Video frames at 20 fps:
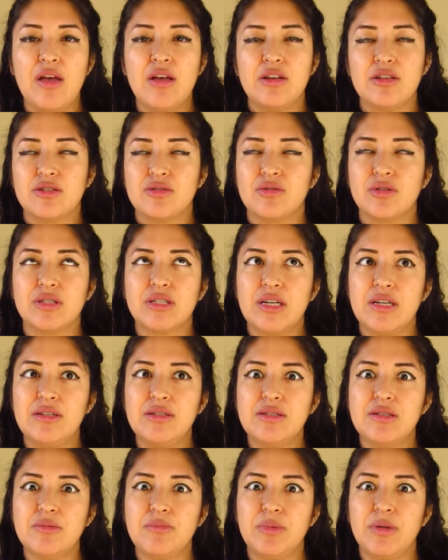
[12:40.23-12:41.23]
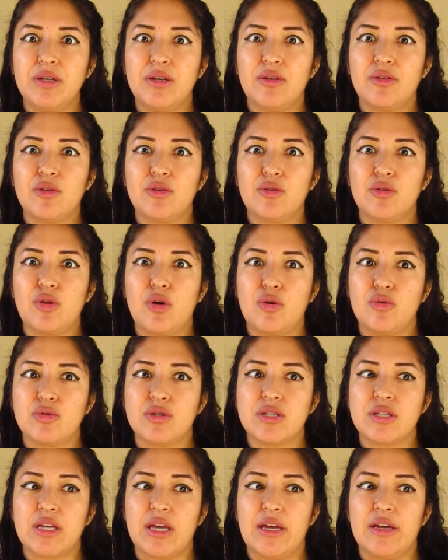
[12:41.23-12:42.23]
So it tended to be on the low
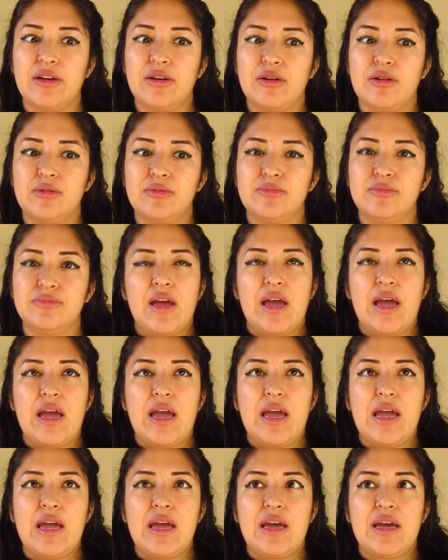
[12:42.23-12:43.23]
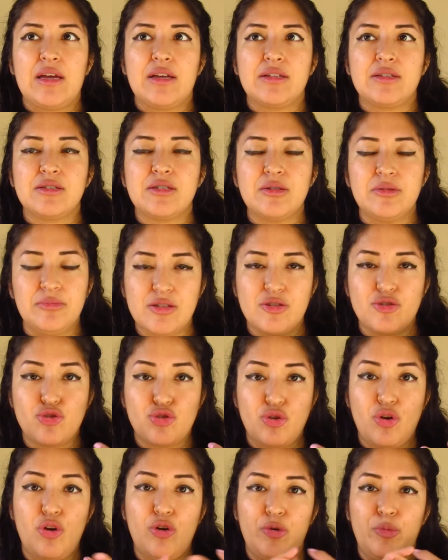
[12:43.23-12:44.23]
scale. And
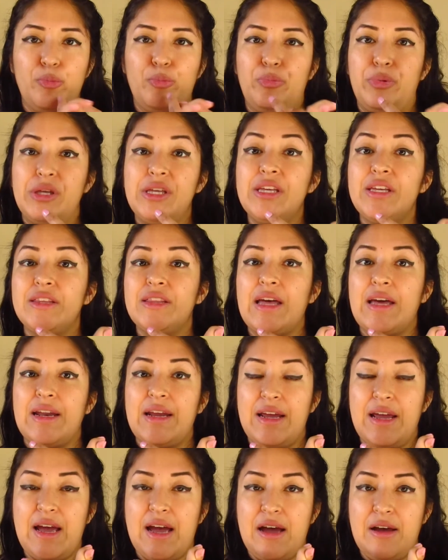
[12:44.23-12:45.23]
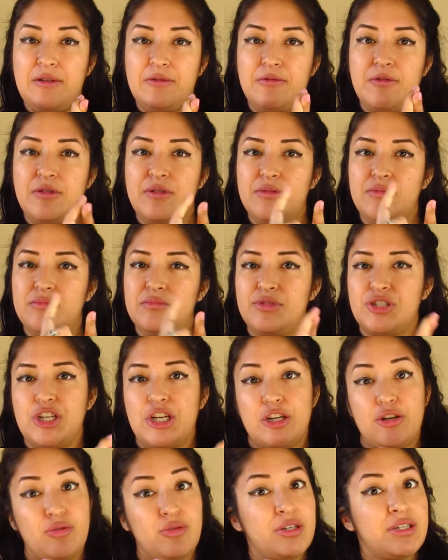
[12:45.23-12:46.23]
so being that I have
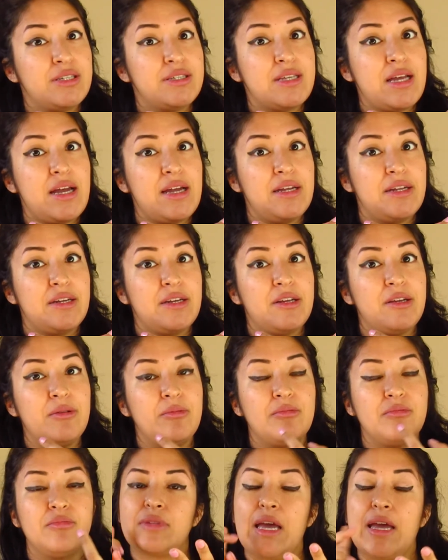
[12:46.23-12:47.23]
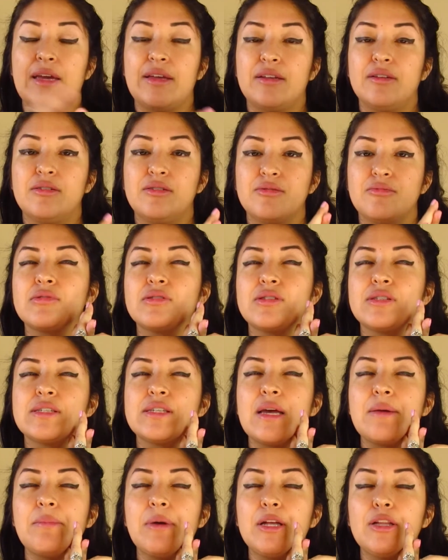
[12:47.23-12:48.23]
general anxiety and
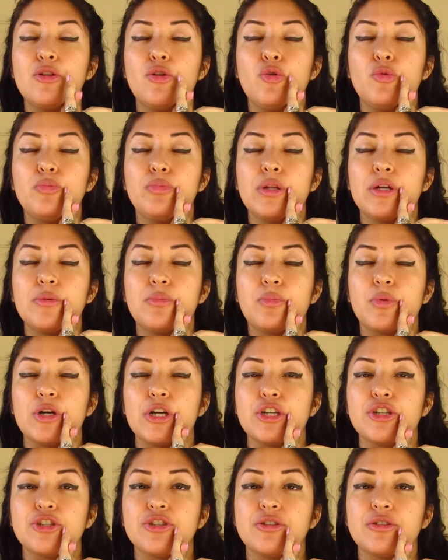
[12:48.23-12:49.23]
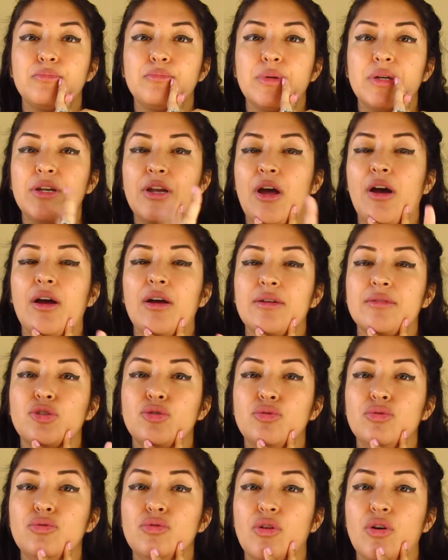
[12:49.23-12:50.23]
semi-low blood pressure, but not
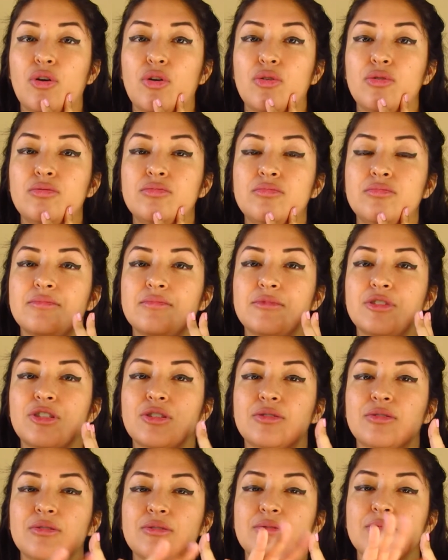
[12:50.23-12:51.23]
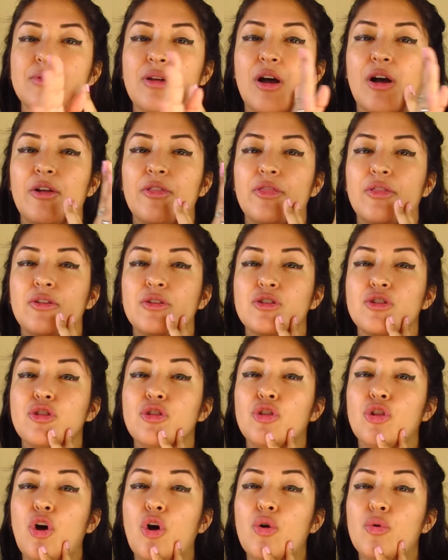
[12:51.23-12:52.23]
too low, just on the
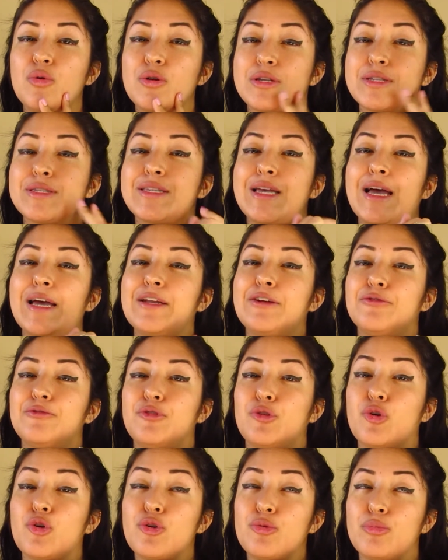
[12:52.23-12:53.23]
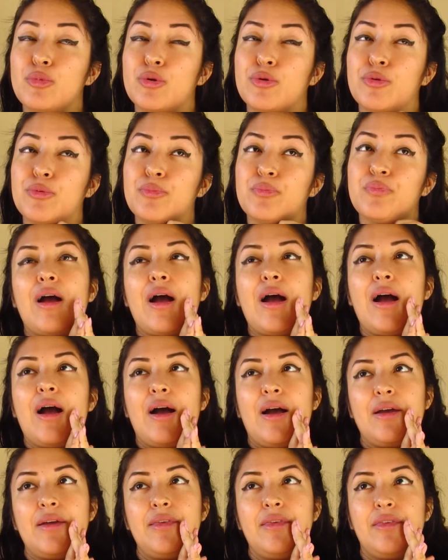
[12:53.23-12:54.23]
lower side of normal,
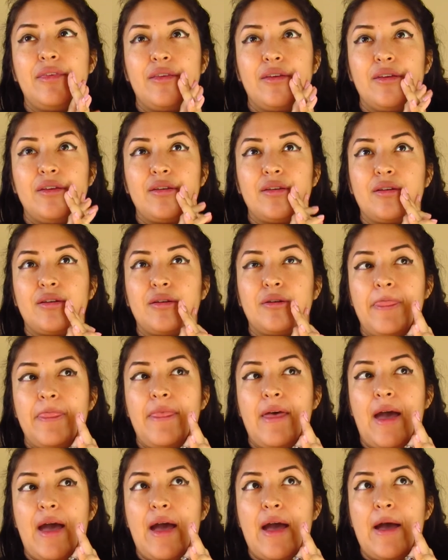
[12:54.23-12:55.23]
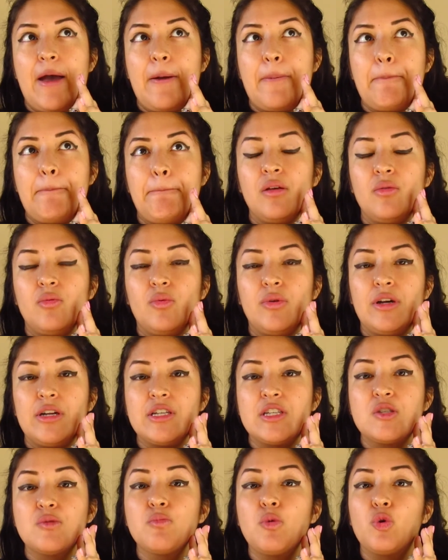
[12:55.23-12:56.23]
I think that when I
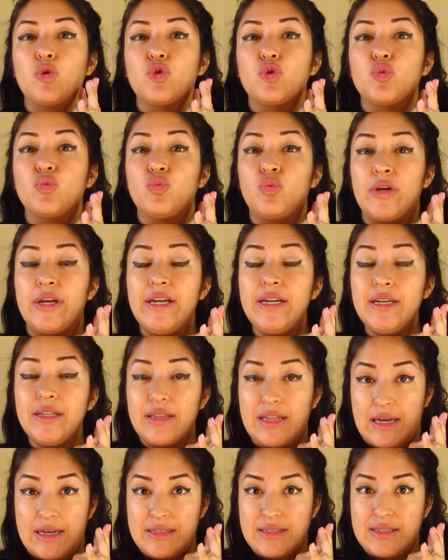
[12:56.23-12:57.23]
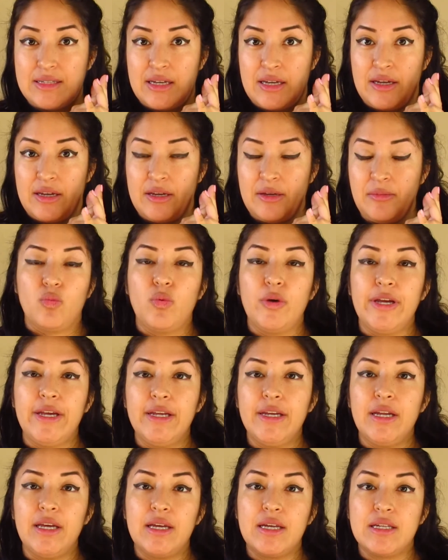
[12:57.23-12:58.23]
smoked weed that day,
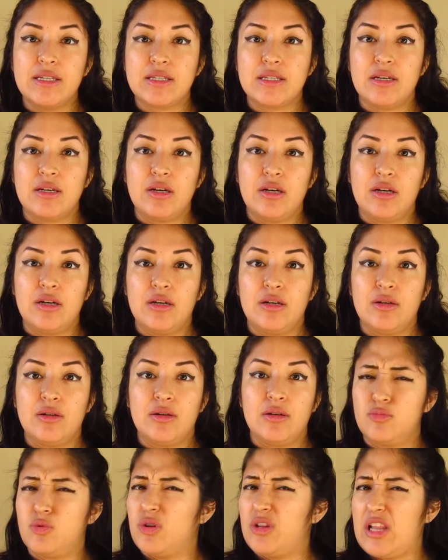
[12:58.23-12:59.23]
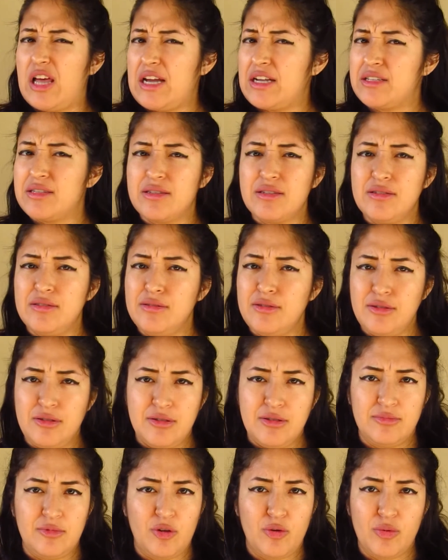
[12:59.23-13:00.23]
weed is a relaxant
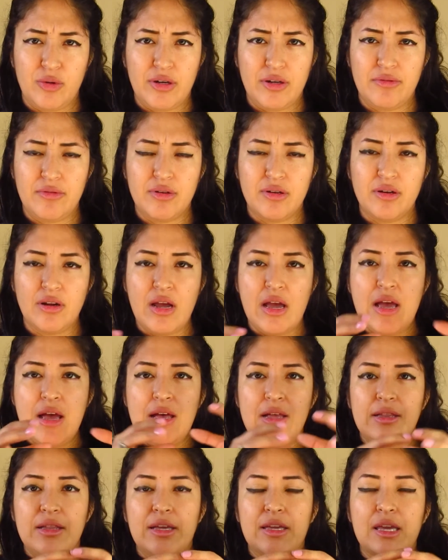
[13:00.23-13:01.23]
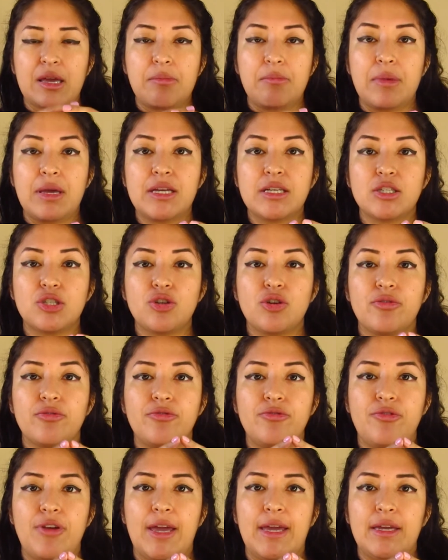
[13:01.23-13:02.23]
or whatever, like it makes your
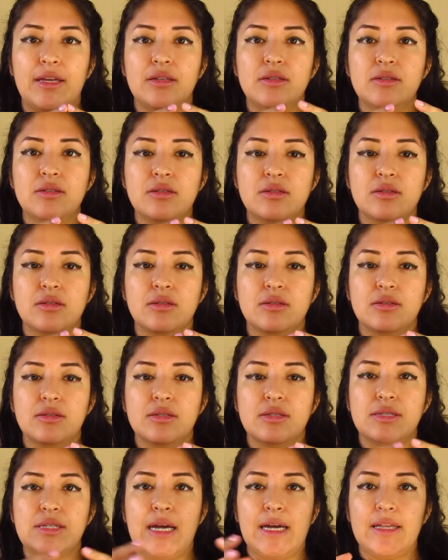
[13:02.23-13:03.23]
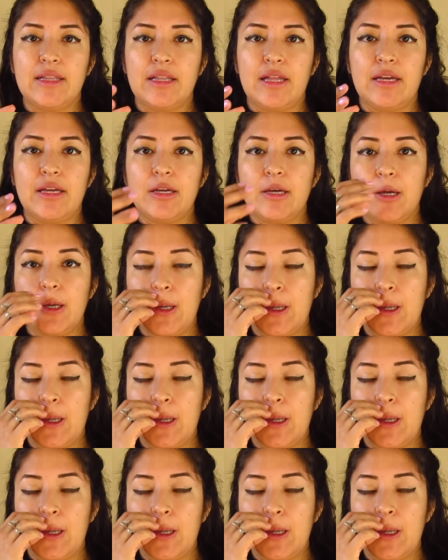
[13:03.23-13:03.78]
veins dilate.